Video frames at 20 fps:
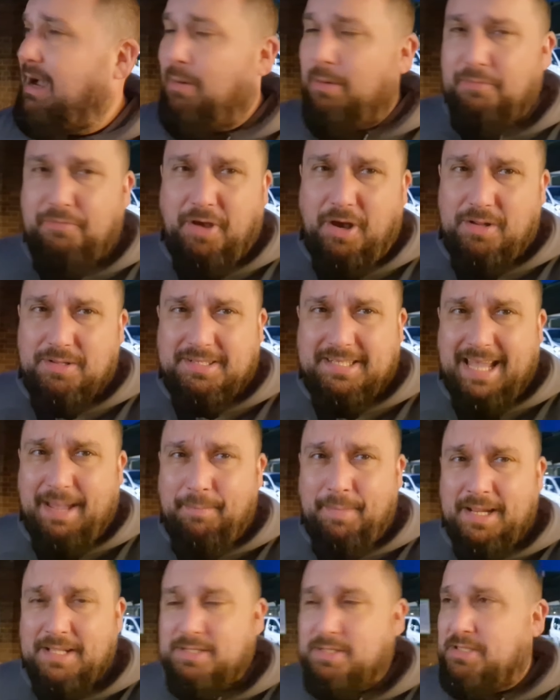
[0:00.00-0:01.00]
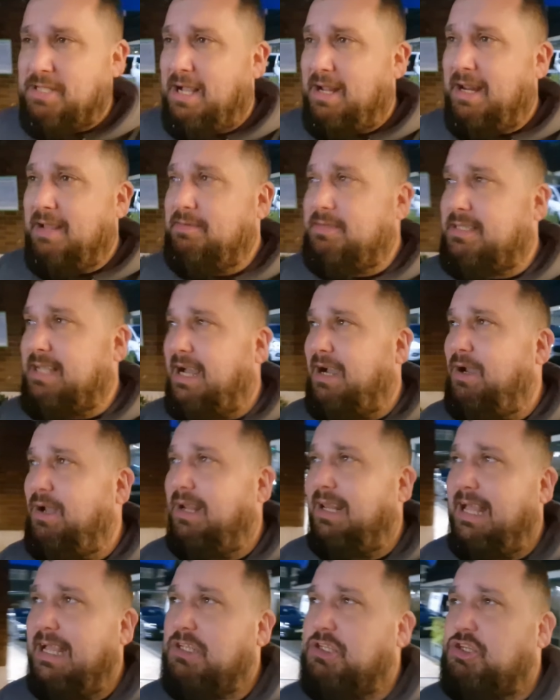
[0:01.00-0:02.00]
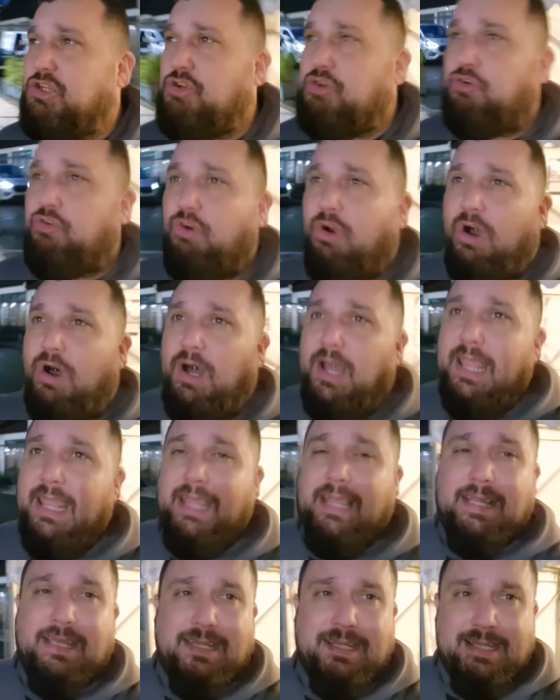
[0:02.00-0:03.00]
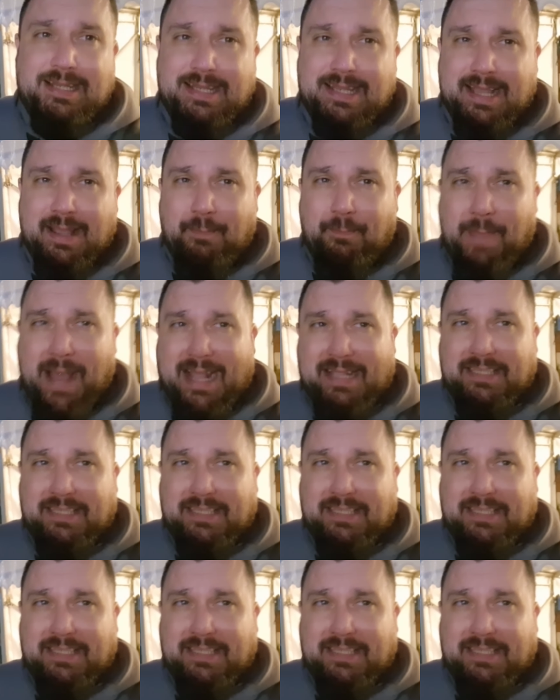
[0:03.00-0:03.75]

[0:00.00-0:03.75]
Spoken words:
we've got 10 minutes or so left, so let's try Mad